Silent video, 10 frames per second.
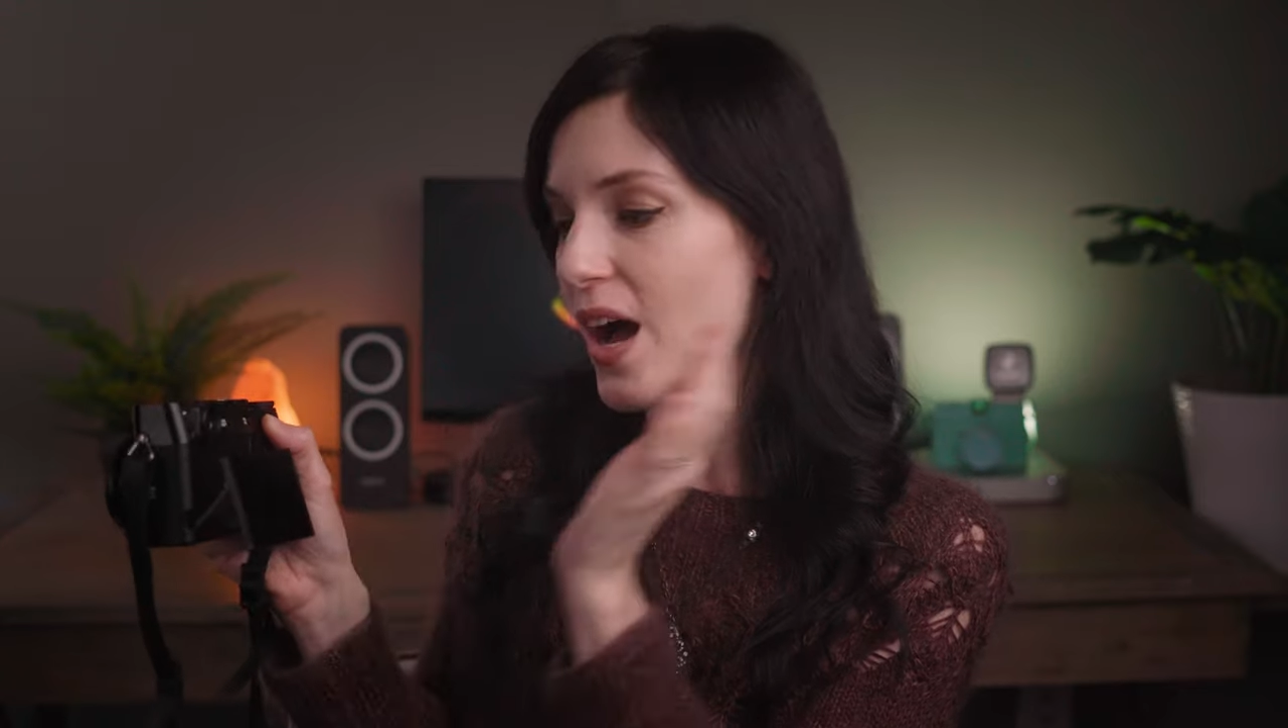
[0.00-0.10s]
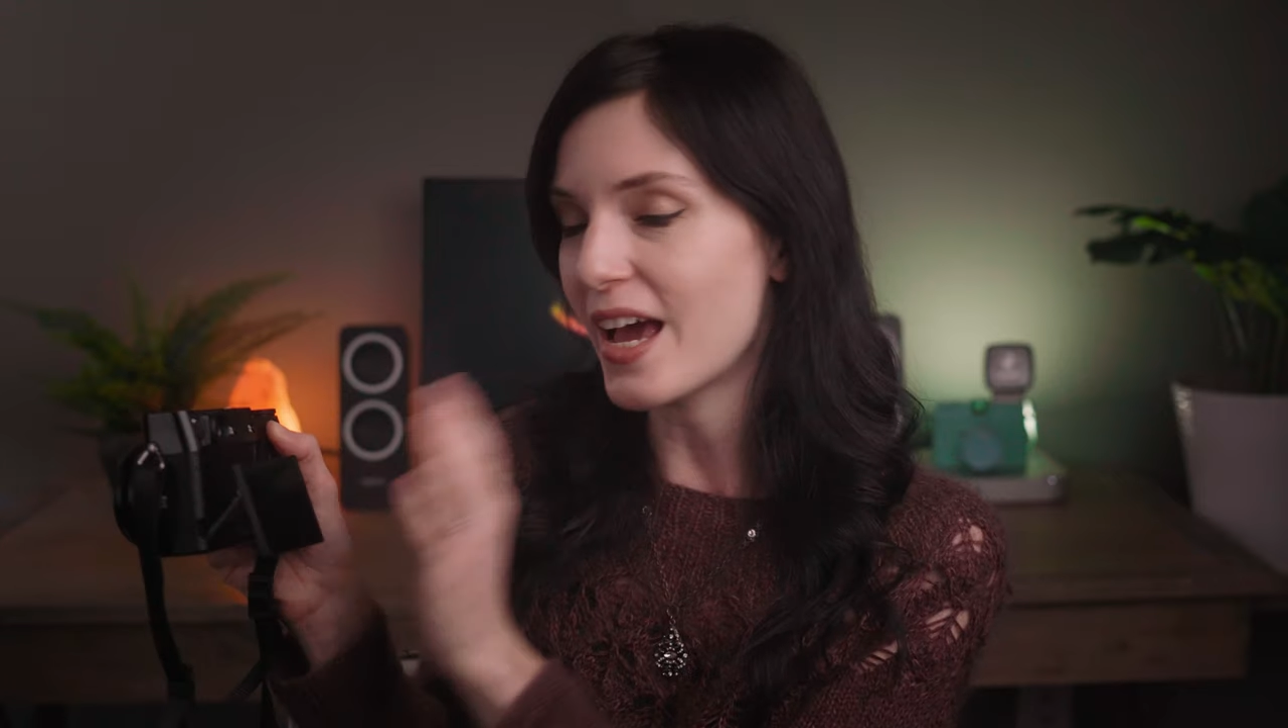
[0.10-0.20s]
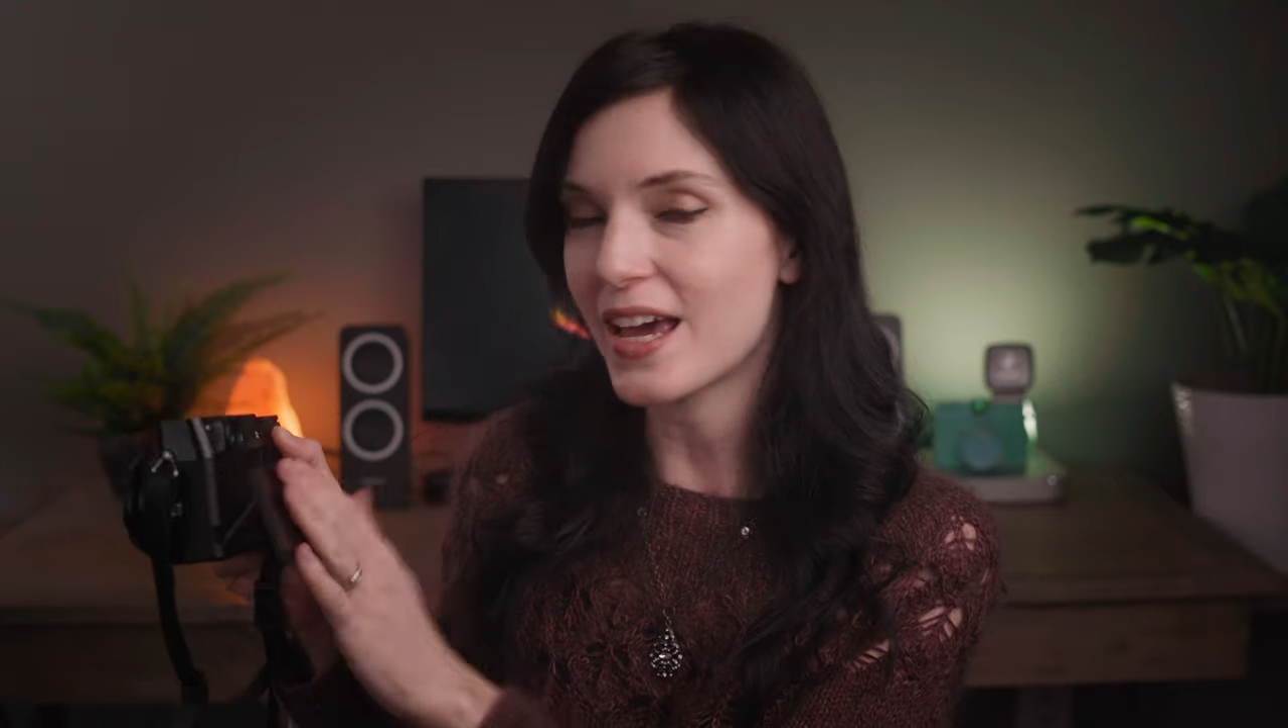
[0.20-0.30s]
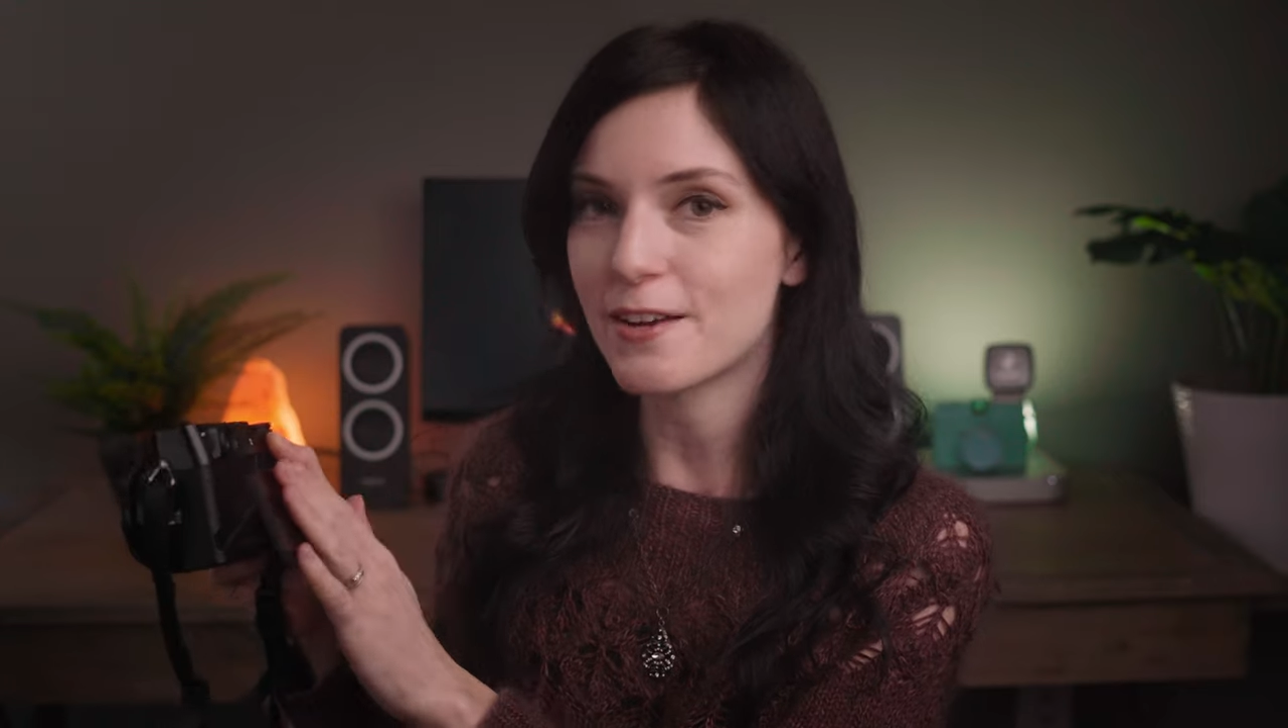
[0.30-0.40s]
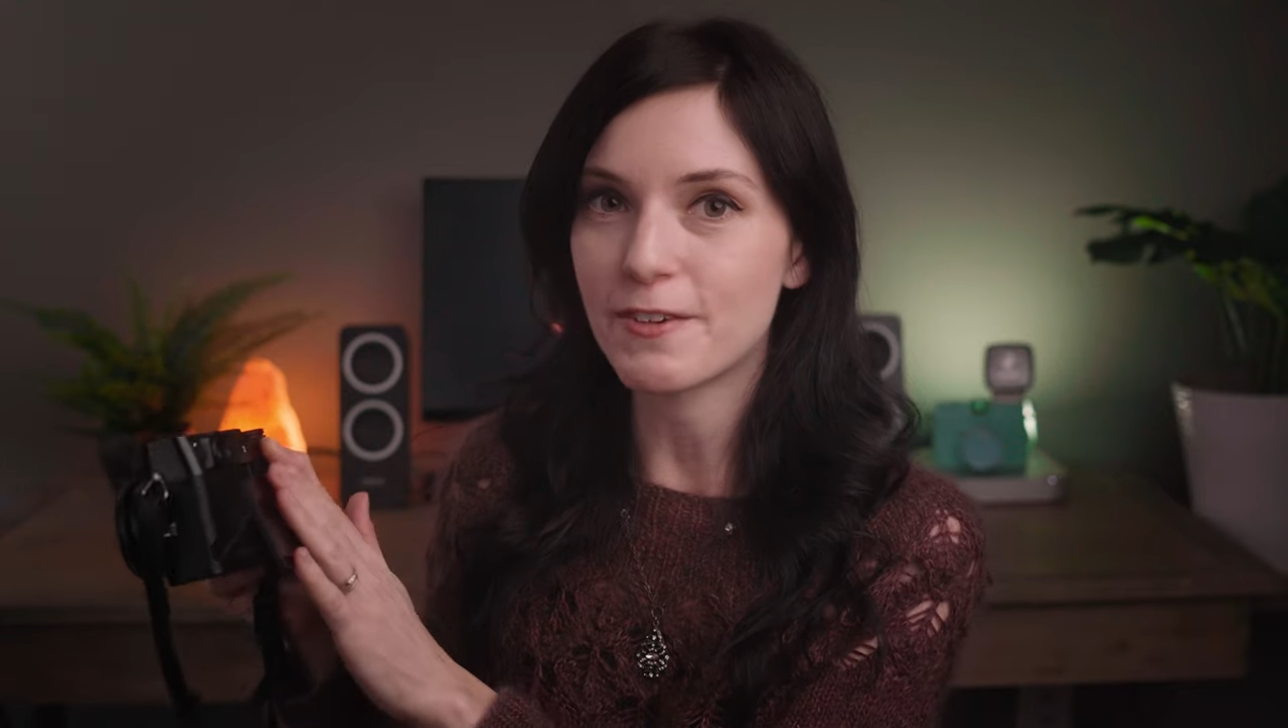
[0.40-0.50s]

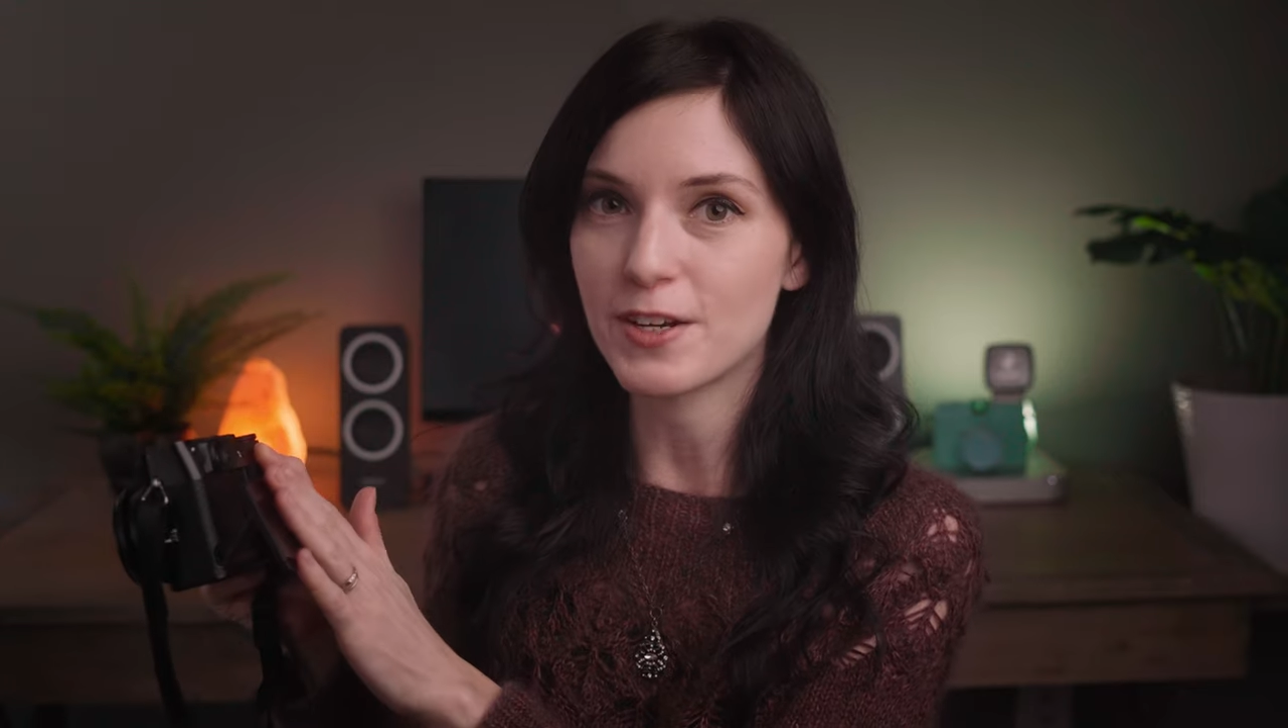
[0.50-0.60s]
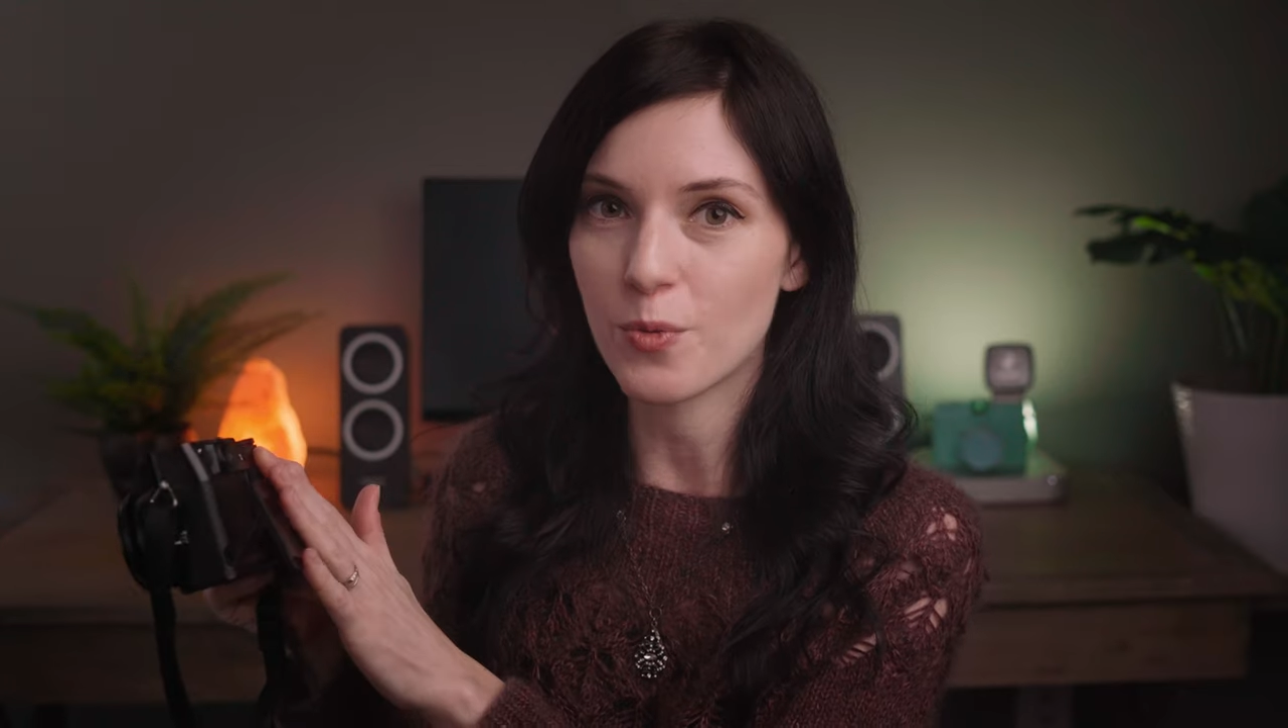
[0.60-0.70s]
I had to find a